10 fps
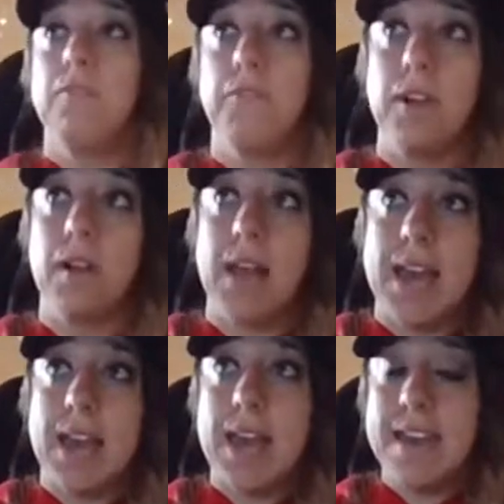For
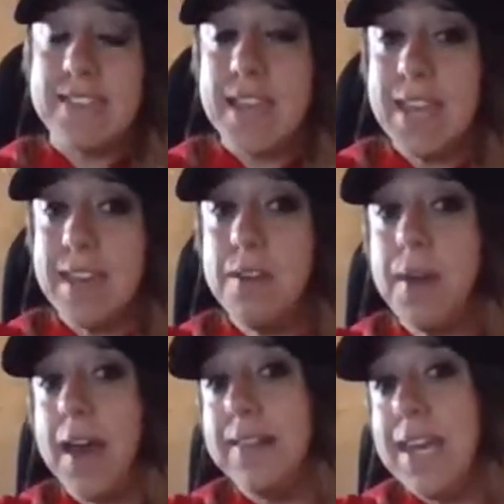SAQ,
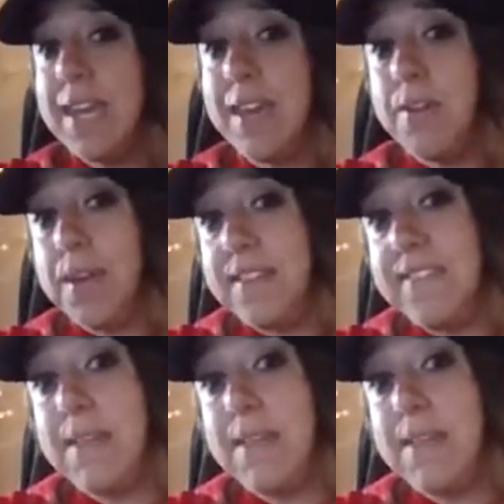LEQ, and